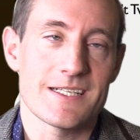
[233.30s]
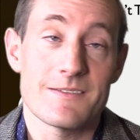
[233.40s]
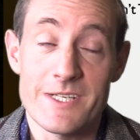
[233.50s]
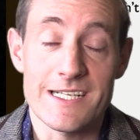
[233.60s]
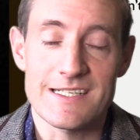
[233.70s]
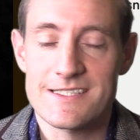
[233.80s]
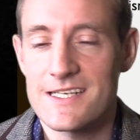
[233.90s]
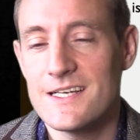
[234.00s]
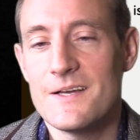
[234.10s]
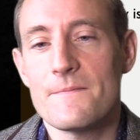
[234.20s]
reading list?
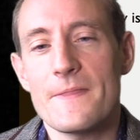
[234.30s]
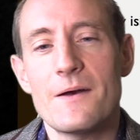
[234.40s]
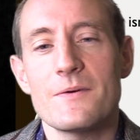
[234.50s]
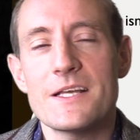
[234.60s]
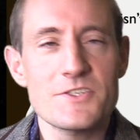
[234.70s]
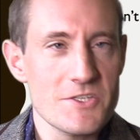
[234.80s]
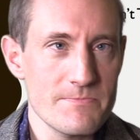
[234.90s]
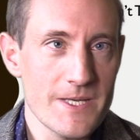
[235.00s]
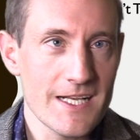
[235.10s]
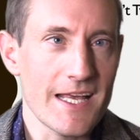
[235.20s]
Now, let's just
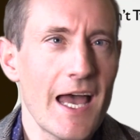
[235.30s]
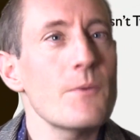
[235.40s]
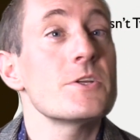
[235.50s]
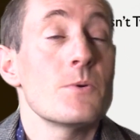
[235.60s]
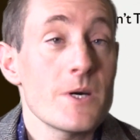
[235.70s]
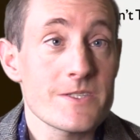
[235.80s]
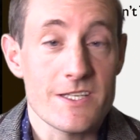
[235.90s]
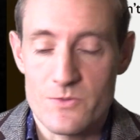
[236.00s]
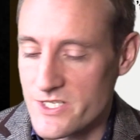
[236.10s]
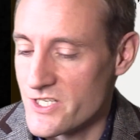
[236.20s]
be clear. How would you answer
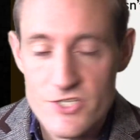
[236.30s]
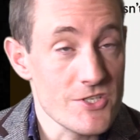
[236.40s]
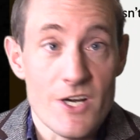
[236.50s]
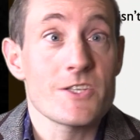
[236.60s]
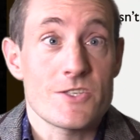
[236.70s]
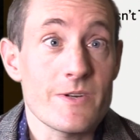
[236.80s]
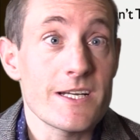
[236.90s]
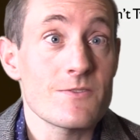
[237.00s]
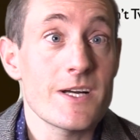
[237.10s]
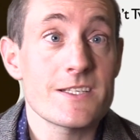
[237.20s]
this question? Just answer
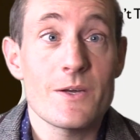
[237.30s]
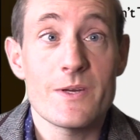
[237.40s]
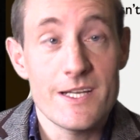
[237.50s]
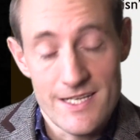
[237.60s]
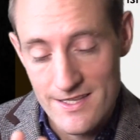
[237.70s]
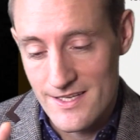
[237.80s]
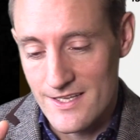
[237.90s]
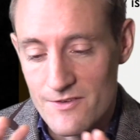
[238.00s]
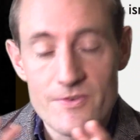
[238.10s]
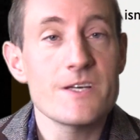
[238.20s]
it, right? So in,
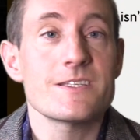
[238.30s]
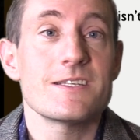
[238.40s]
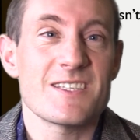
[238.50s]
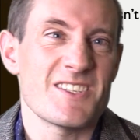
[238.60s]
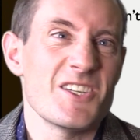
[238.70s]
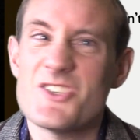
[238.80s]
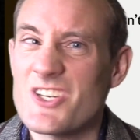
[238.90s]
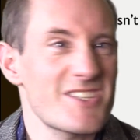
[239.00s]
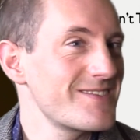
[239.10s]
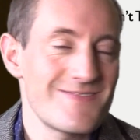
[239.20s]
in the first instance, you
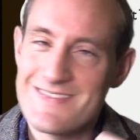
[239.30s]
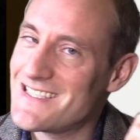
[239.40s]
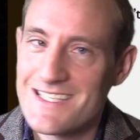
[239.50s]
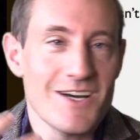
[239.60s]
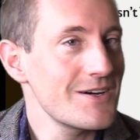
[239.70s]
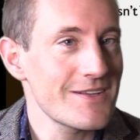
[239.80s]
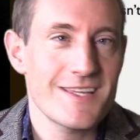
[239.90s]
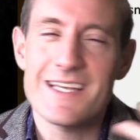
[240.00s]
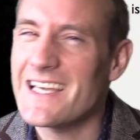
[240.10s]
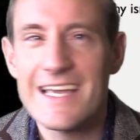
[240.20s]
just start
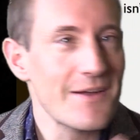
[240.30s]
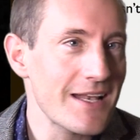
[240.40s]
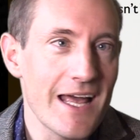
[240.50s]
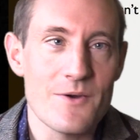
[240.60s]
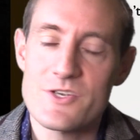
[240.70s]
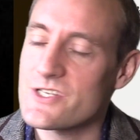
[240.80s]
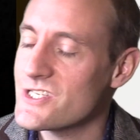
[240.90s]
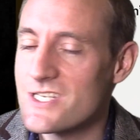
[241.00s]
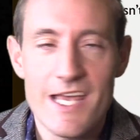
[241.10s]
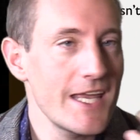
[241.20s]
thinking out aloud, just
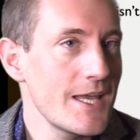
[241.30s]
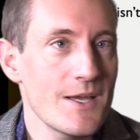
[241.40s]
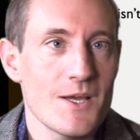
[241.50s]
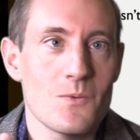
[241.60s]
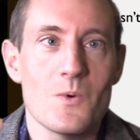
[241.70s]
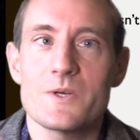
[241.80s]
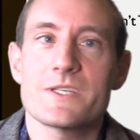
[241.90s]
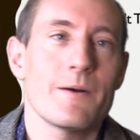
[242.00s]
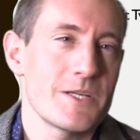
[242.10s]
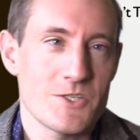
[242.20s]
say what's
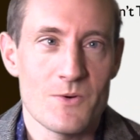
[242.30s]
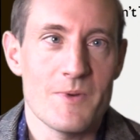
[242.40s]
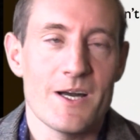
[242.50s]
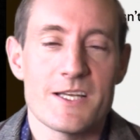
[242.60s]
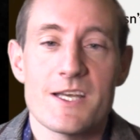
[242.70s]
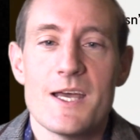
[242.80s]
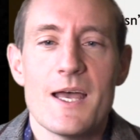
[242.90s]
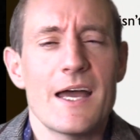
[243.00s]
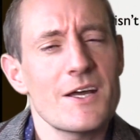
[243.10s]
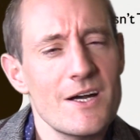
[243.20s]
coming to your mind and